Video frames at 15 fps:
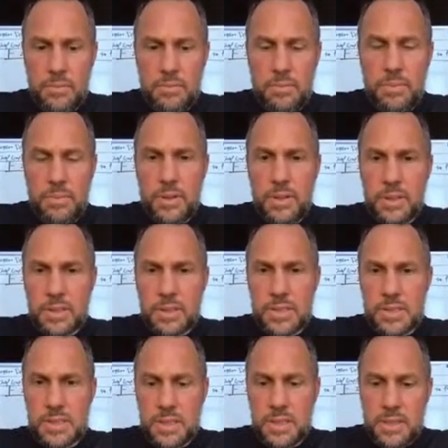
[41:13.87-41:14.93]

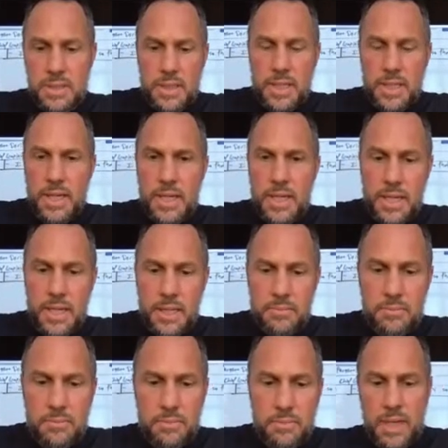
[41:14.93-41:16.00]
books.
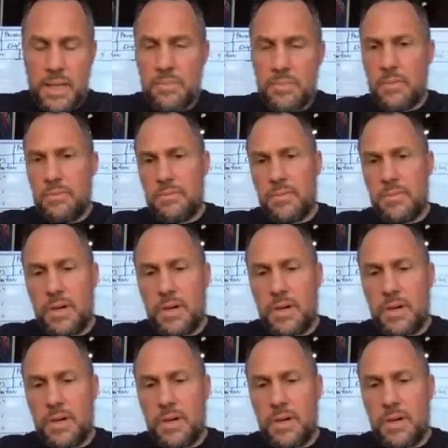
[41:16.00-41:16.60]
I'm